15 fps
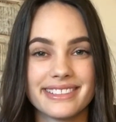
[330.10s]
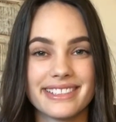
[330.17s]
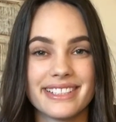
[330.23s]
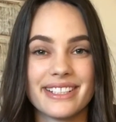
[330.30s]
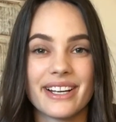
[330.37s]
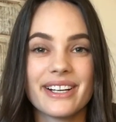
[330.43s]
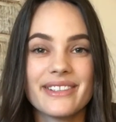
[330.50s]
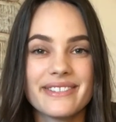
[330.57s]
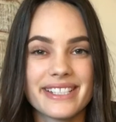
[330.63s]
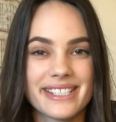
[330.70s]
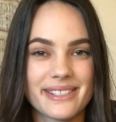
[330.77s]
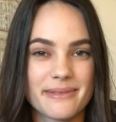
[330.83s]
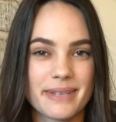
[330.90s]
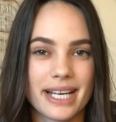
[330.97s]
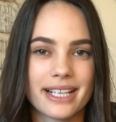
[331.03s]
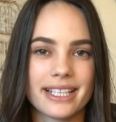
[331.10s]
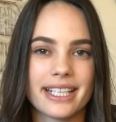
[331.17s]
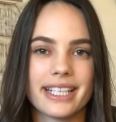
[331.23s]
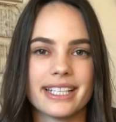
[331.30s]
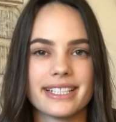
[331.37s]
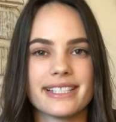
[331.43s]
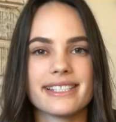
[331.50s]
nervous about
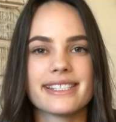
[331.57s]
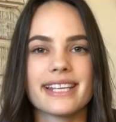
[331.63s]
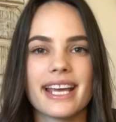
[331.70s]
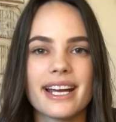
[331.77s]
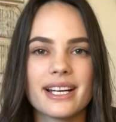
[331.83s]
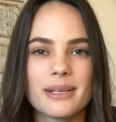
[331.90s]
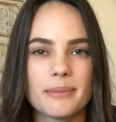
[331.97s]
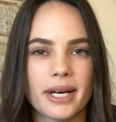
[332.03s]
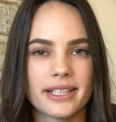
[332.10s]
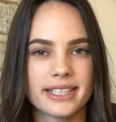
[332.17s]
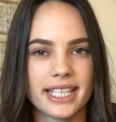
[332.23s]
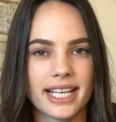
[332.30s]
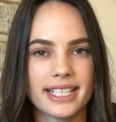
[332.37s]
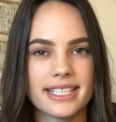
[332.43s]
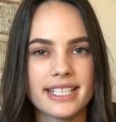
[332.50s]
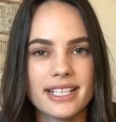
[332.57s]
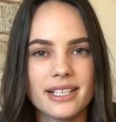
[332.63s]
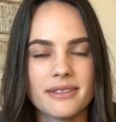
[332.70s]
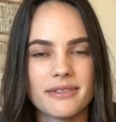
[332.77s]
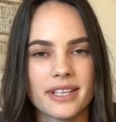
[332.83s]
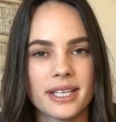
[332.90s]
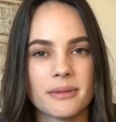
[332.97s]
it and scared about the idea
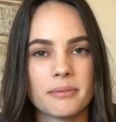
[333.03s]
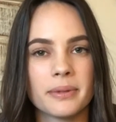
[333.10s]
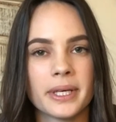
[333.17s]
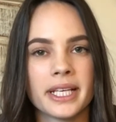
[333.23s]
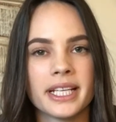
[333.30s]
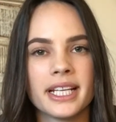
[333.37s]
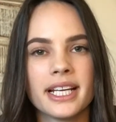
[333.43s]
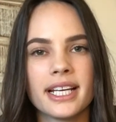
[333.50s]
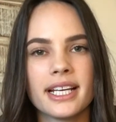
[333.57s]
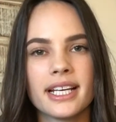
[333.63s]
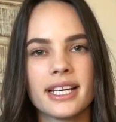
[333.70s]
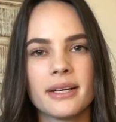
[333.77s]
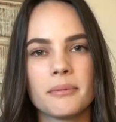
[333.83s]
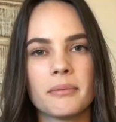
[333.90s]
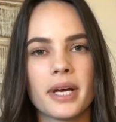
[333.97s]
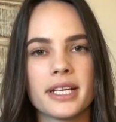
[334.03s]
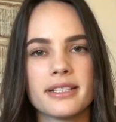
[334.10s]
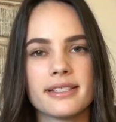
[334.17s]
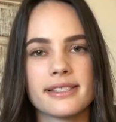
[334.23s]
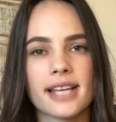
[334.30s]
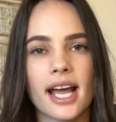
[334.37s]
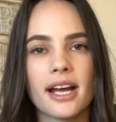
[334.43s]
of it, but my
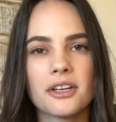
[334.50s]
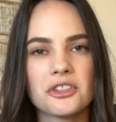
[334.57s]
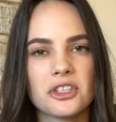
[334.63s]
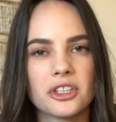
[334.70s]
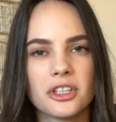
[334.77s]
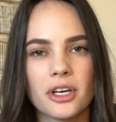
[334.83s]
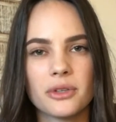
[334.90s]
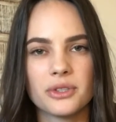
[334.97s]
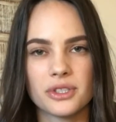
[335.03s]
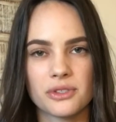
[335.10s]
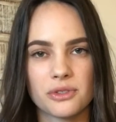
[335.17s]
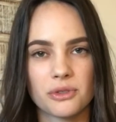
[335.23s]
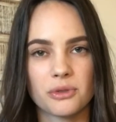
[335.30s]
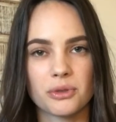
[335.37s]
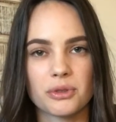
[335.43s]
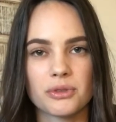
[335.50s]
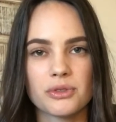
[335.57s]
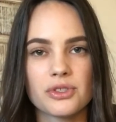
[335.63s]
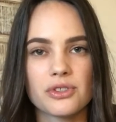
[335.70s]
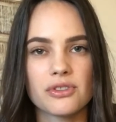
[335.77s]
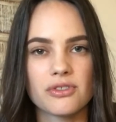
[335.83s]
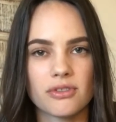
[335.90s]
desire to go just grew
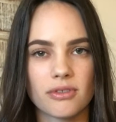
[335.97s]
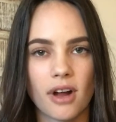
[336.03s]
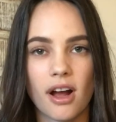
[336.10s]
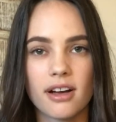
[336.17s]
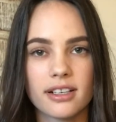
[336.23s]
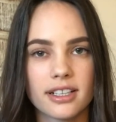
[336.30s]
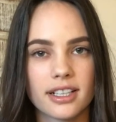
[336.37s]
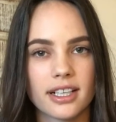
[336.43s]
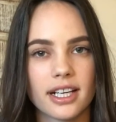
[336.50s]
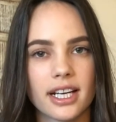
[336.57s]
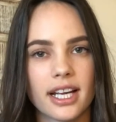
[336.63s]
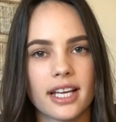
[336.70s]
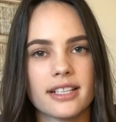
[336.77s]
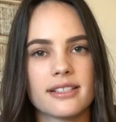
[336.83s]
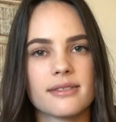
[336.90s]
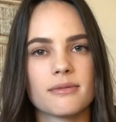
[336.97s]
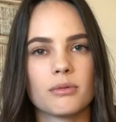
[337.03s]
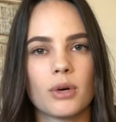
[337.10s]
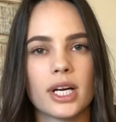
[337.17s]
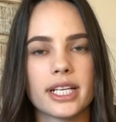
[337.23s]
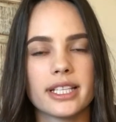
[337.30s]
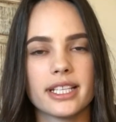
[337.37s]
stronger, and I just
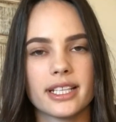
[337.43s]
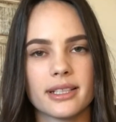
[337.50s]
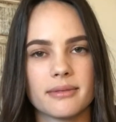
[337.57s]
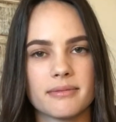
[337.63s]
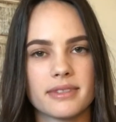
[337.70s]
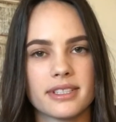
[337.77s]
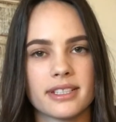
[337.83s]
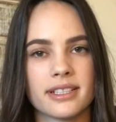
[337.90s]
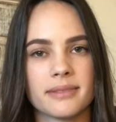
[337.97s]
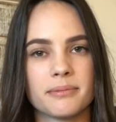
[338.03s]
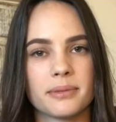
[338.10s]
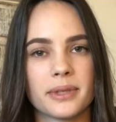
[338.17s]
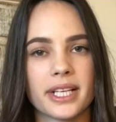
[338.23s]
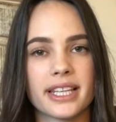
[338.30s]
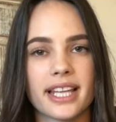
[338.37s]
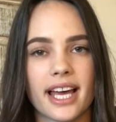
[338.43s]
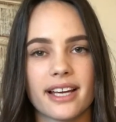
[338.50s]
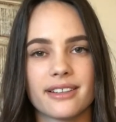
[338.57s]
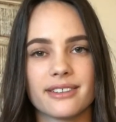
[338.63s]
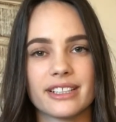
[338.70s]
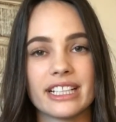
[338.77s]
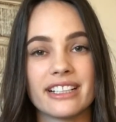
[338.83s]
wanted him to bring
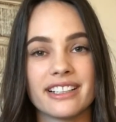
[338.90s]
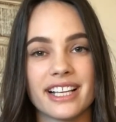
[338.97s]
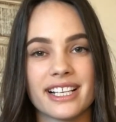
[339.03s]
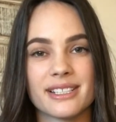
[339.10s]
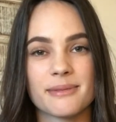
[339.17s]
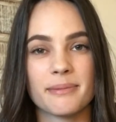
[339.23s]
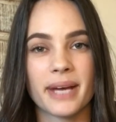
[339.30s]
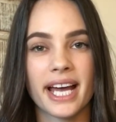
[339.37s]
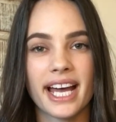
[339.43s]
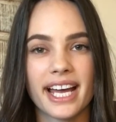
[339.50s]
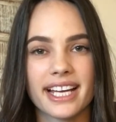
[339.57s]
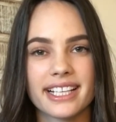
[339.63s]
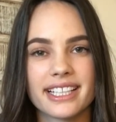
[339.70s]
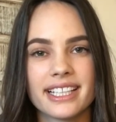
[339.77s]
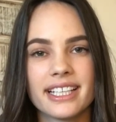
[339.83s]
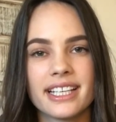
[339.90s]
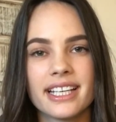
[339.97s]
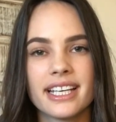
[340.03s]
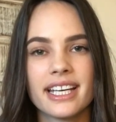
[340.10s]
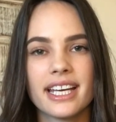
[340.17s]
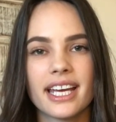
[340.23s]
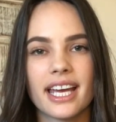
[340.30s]
that green glass back.
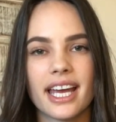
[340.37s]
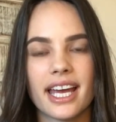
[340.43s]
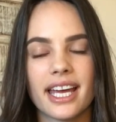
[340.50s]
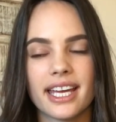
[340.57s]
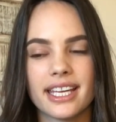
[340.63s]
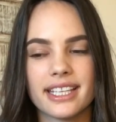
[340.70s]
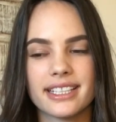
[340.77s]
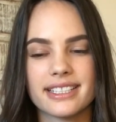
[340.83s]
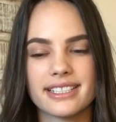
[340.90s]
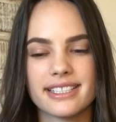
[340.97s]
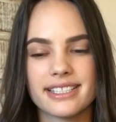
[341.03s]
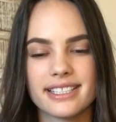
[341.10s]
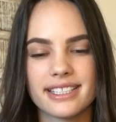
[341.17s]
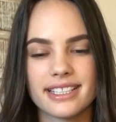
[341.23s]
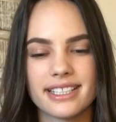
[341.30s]
And